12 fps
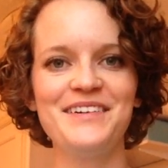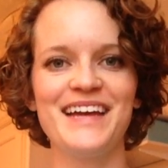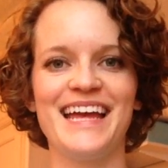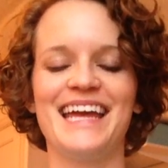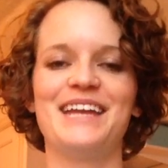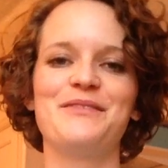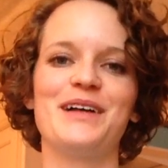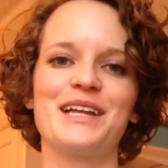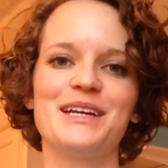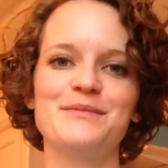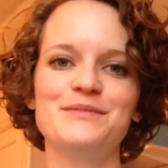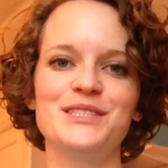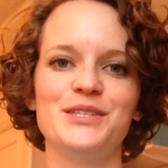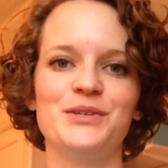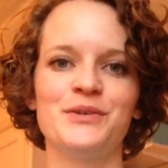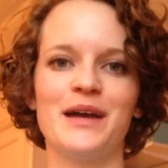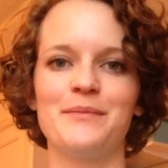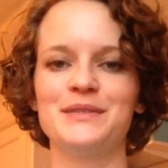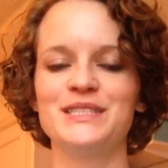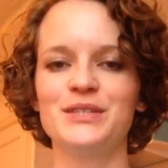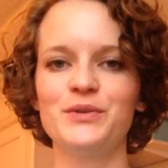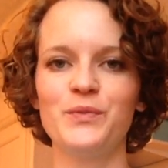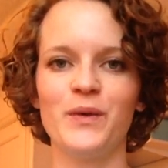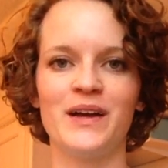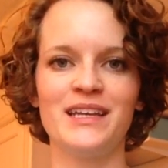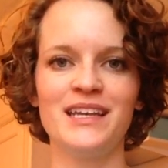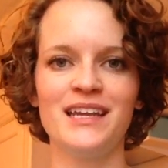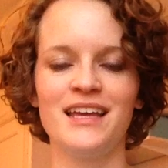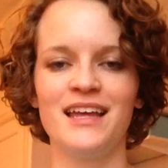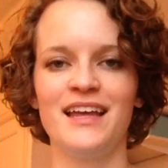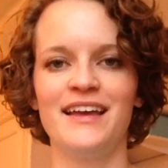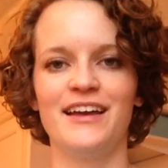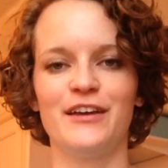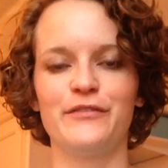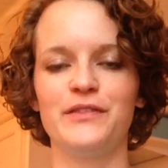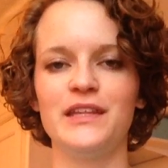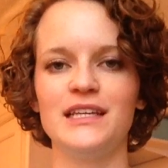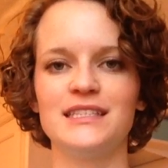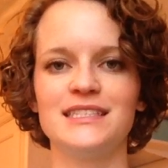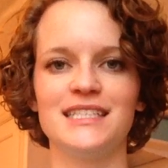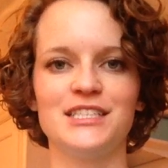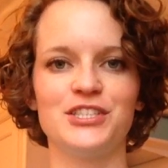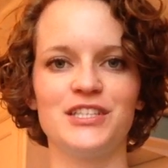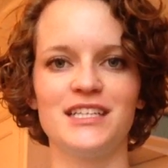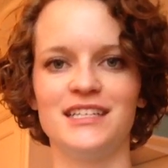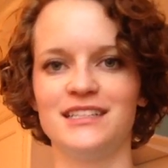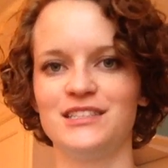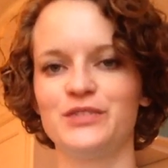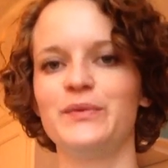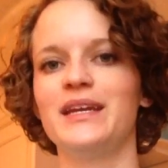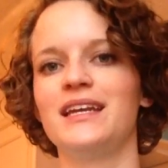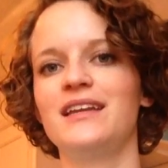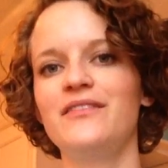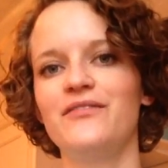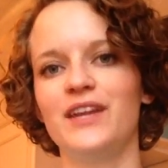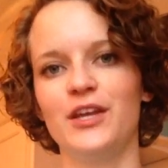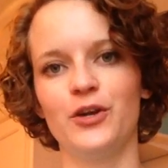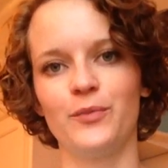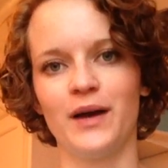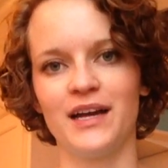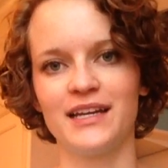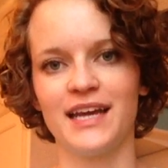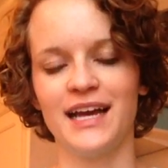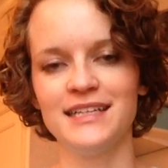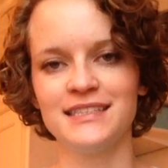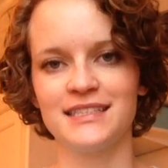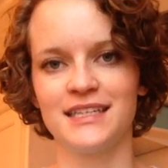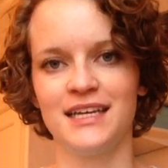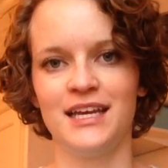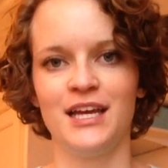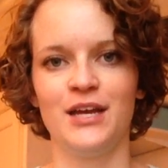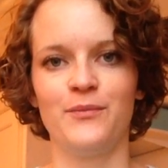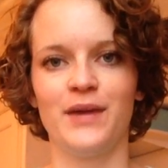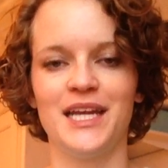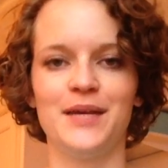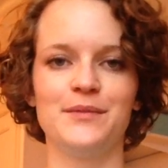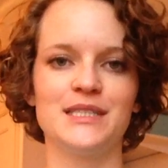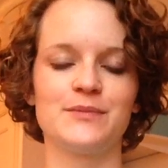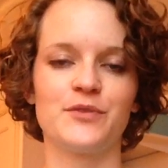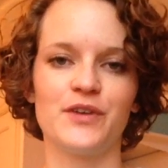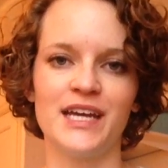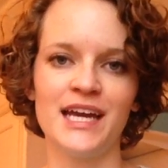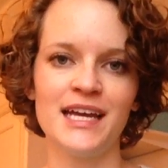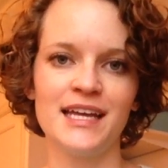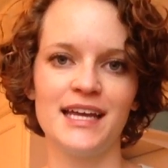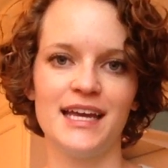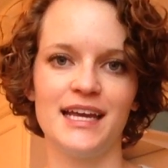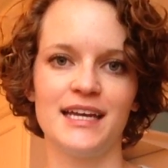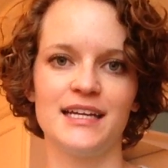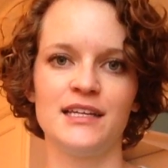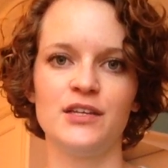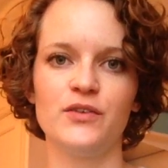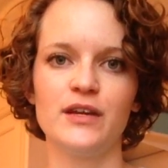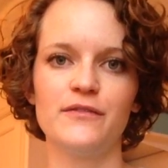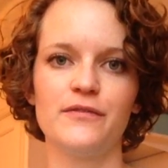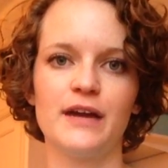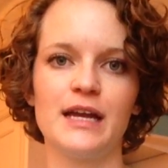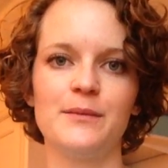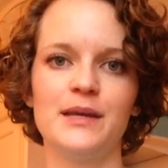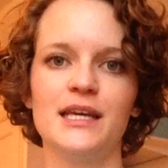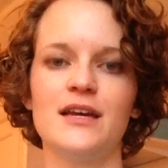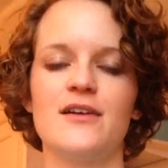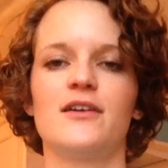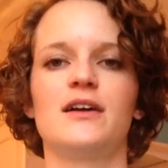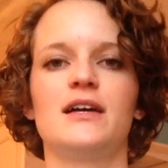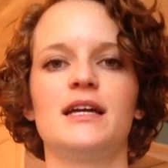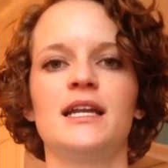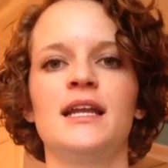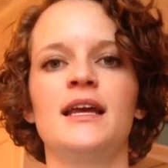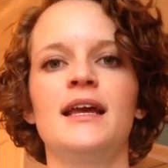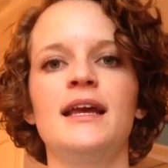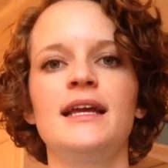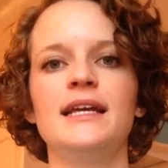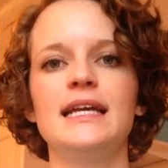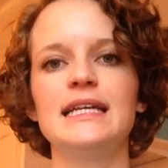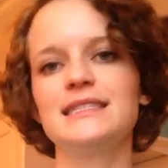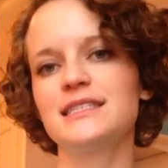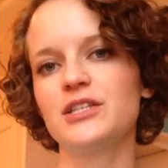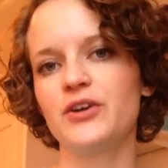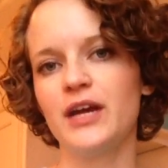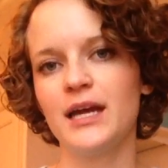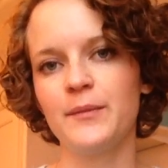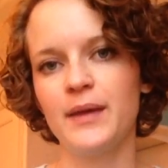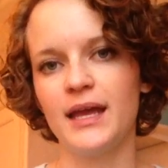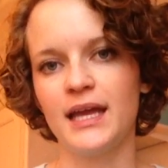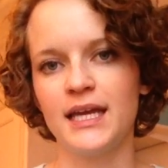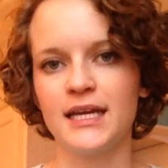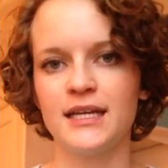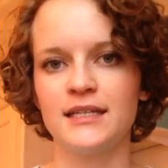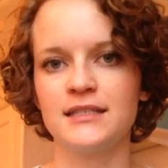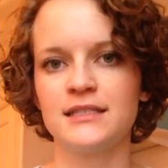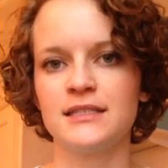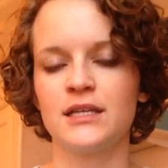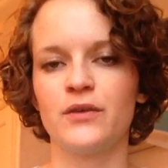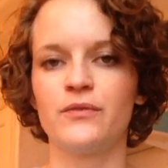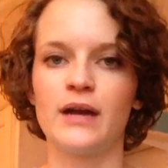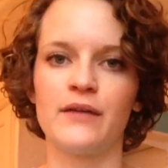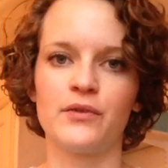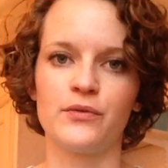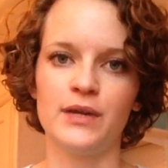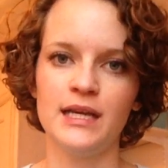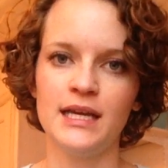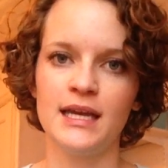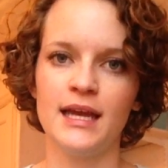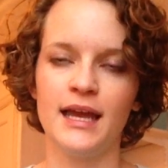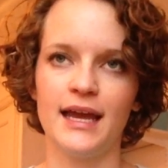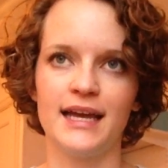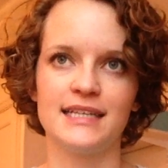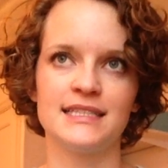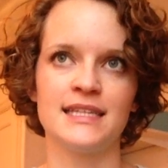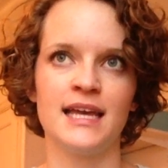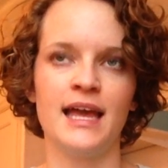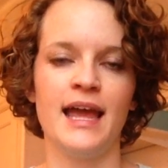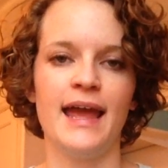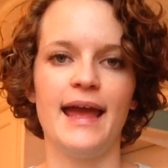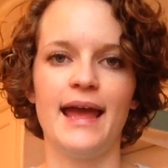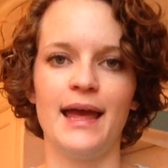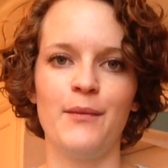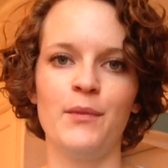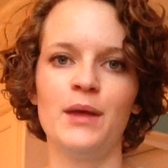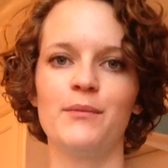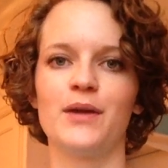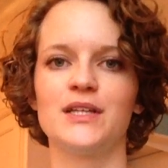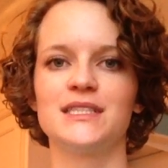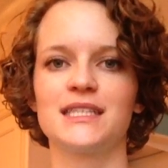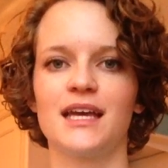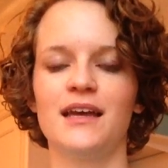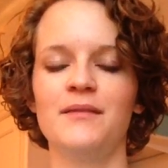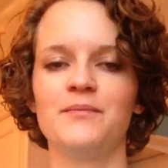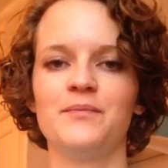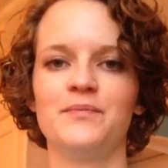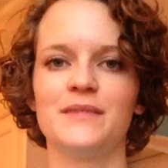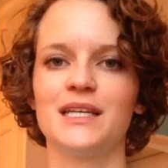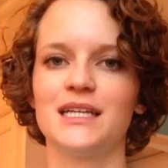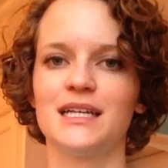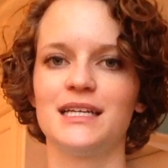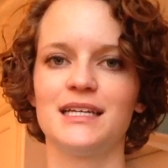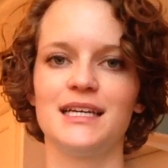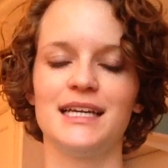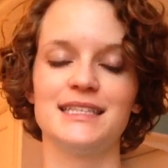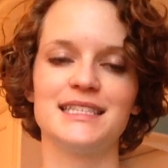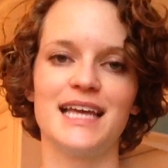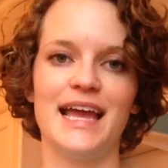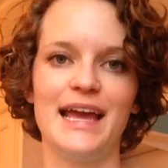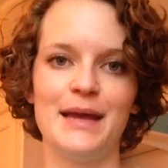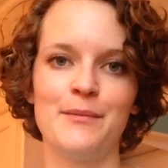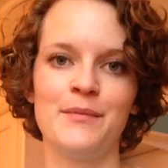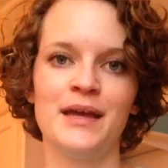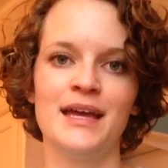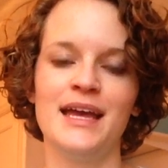and welcome to episode 1 of the Stitched in Sweden video podcast. My name is Maria, and you can find me on Instagram and Ravelry as M Montzka. It's Montzka.